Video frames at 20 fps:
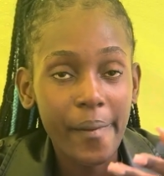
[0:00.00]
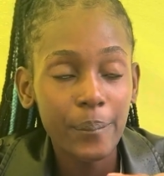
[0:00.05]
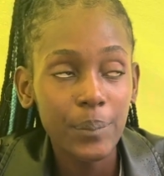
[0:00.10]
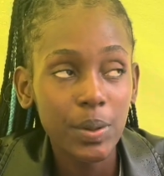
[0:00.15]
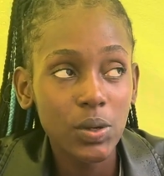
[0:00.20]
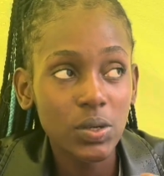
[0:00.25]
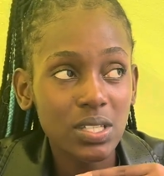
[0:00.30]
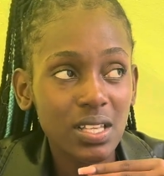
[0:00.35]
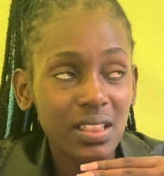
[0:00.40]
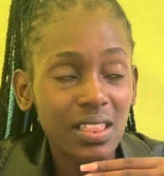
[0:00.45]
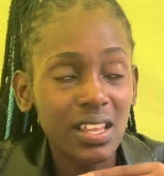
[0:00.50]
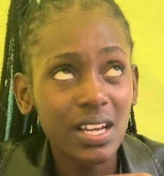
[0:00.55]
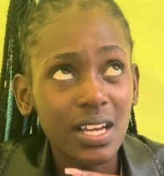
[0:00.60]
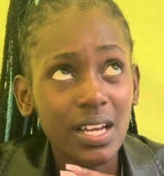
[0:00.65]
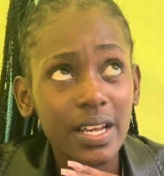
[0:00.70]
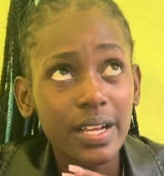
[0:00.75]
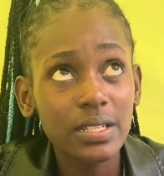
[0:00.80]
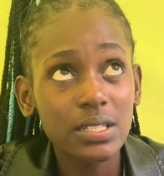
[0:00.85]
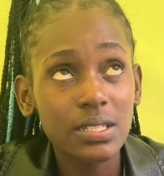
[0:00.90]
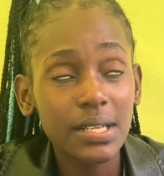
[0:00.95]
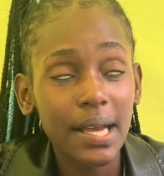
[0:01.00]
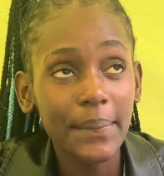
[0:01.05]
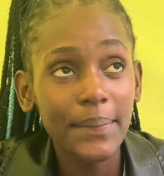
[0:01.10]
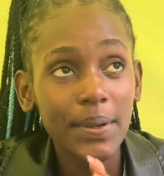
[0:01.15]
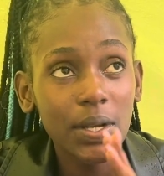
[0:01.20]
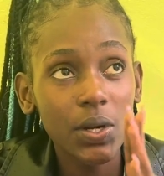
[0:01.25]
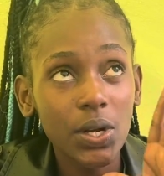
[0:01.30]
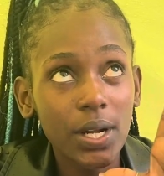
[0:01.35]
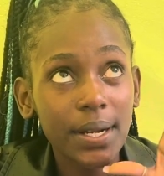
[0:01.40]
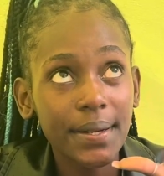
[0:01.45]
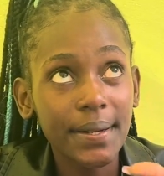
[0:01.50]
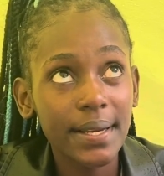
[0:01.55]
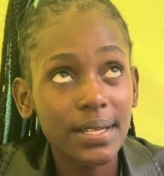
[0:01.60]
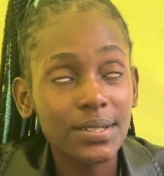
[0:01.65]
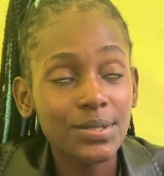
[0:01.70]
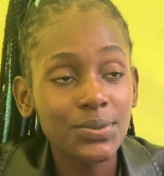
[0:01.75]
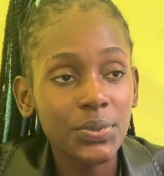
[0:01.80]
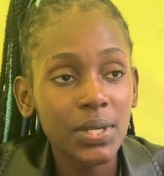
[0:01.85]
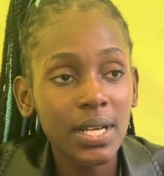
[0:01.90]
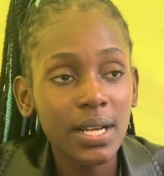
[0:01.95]
because I think he's coming
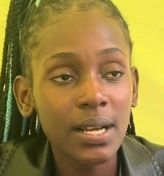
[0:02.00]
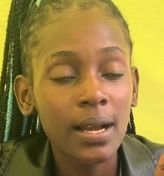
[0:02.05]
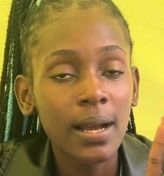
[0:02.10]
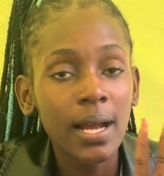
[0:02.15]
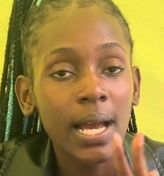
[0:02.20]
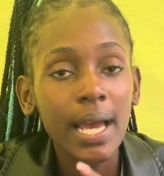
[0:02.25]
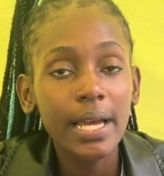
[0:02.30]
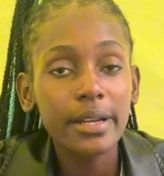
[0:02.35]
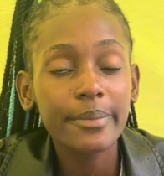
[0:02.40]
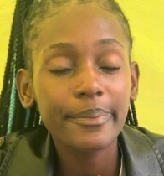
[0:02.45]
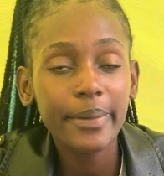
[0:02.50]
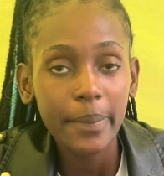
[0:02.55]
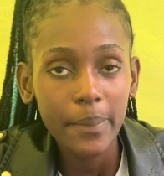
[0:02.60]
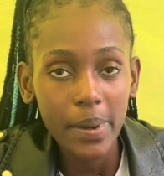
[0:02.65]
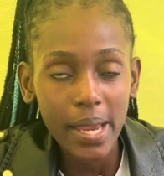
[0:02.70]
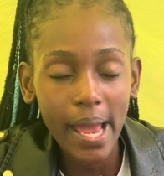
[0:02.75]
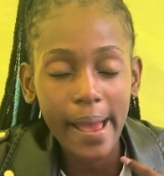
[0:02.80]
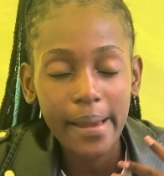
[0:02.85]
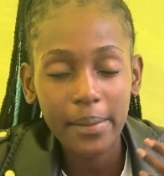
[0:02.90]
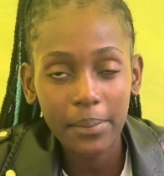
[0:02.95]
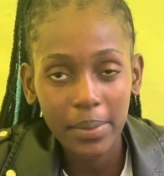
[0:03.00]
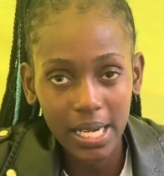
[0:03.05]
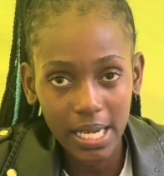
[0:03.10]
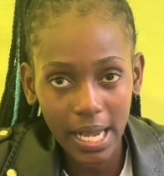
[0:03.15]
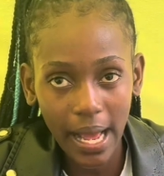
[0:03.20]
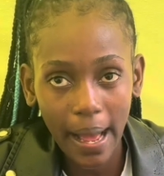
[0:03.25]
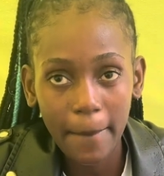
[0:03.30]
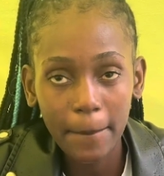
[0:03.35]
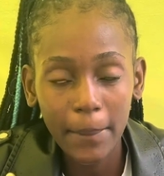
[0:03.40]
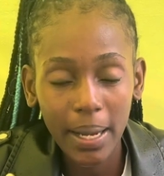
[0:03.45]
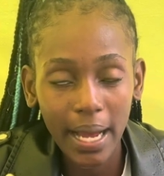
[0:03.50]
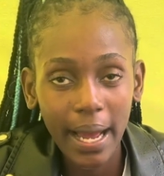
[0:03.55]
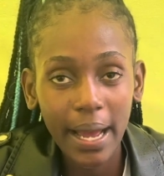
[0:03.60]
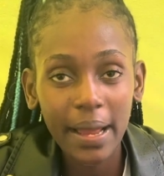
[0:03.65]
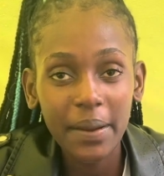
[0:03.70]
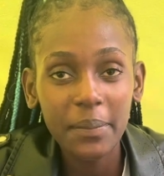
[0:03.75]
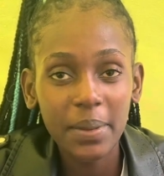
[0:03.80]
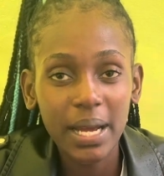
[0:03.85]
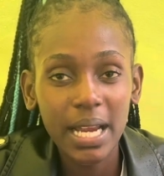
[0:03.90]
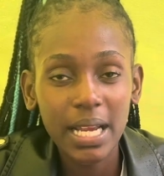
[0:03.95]
next week, and maybe I might um,
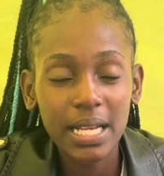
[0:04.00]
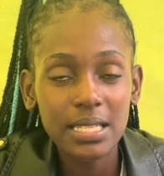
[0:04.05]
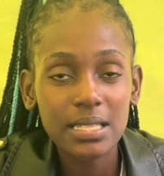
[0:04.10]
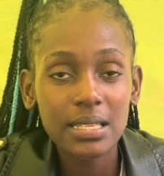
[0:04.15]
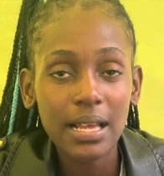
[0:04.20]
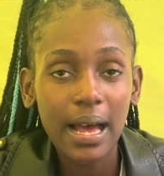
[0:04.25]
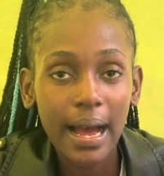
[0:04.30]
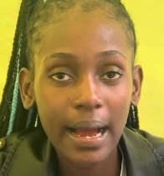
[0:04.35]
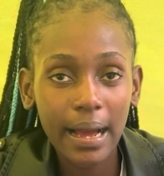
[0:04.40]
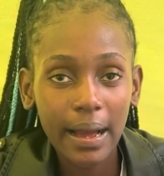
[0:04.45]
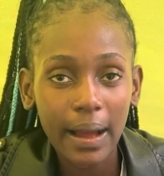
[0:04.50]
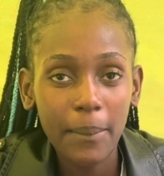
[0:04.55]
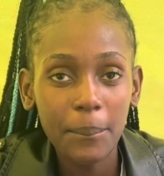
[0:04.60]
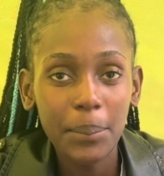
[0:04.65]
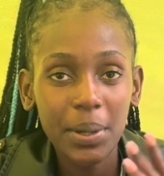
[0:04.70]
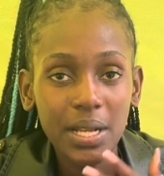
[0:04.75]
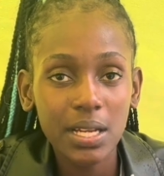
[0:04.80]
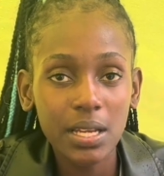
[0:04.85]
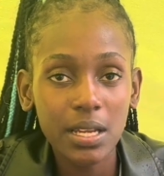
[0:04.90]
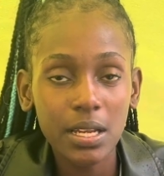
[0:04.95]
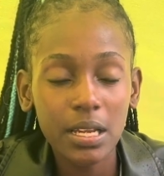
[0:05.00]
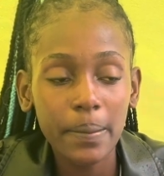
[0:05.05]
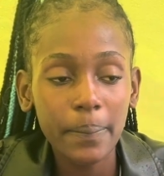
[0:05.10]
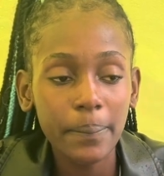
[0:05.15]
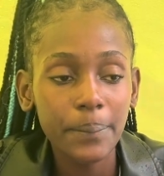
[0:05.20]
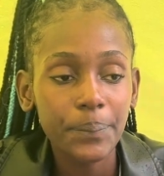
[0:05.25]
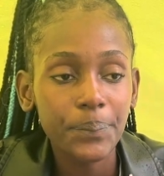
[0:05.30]
I might accompany him.